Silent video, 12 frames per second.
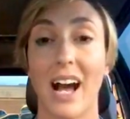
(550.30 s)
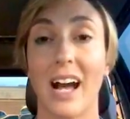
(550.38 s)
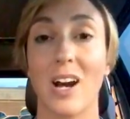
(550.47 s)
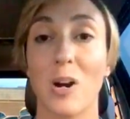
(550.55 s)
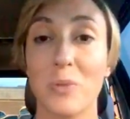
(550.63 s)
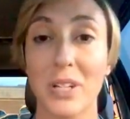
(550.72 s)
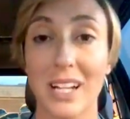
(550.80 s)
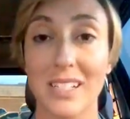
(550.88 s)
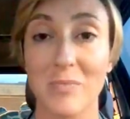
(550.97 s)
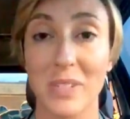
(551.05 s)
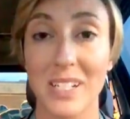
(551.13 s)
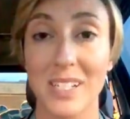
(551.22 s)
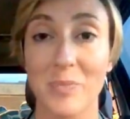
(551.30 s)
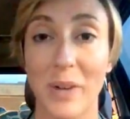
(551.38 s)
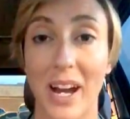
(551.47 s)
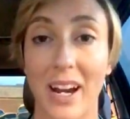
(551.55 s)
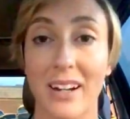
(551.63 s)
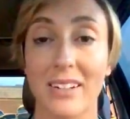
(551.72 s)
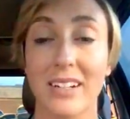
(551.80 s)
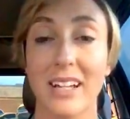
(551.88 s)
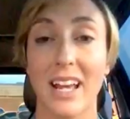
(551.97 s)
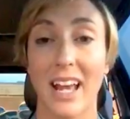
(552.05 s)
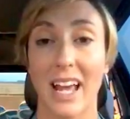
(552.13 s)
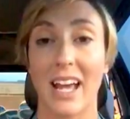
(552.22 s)
I hope you guys have been inspired,
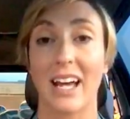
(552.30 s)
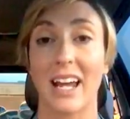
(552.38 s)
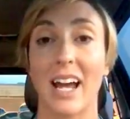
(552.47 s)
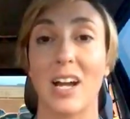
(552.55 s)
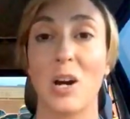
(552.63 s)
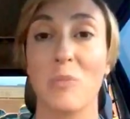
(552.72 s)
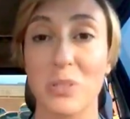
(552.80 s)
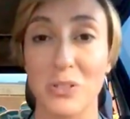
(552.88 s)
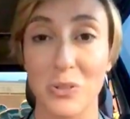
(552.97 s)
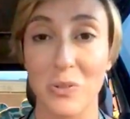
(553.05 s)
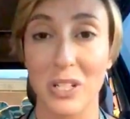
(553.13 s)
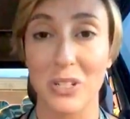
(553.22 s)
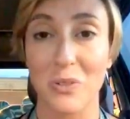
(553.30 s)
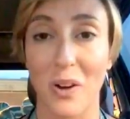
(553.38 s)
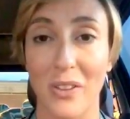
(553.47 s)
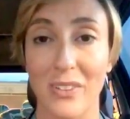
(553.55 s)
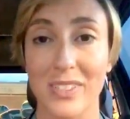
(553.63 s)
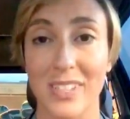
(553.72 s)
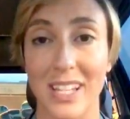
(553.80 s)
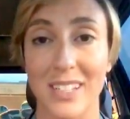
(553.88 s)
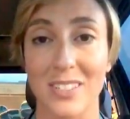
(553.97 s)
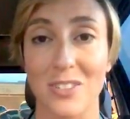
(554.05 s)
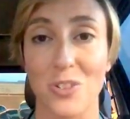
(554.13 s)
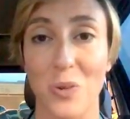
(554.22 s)
and I hope you do want to do all those
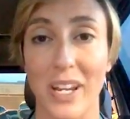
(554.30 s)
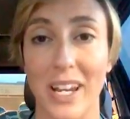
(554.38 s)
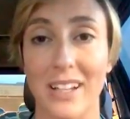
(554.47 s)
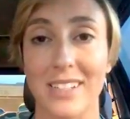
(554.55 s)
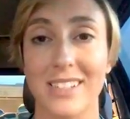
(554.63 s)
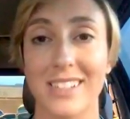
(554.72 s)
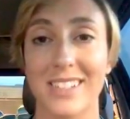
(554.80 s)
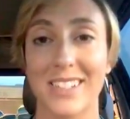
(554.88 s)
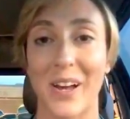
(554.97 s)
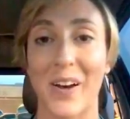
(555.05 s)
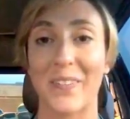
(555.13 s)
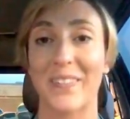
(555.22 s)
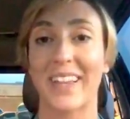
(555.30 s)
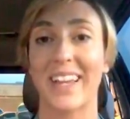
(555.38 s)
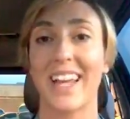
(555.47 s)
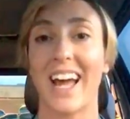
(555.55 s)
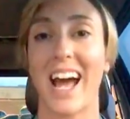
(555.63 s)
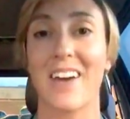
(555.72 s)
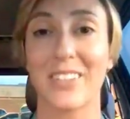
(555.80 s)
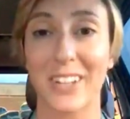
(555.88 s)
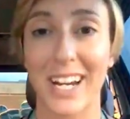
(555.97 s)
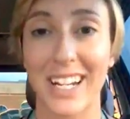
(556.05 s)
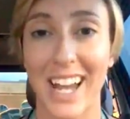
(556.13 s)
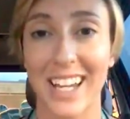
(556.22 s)
things and join us. So have a
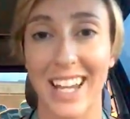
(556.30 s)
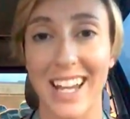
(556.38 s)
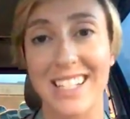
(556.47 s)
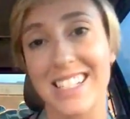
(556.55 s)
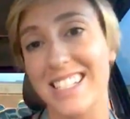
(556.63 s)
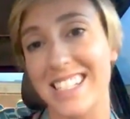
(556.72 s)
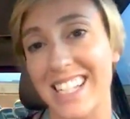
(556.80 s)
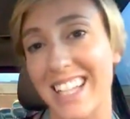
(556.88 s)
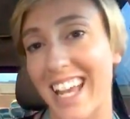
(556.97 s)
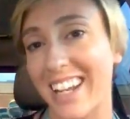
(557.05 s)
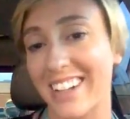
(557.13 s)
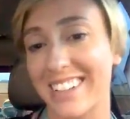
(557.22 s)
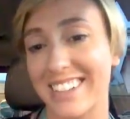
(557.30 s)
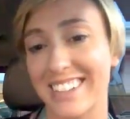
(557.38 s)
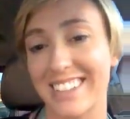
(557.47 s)
great night, guys. See you later.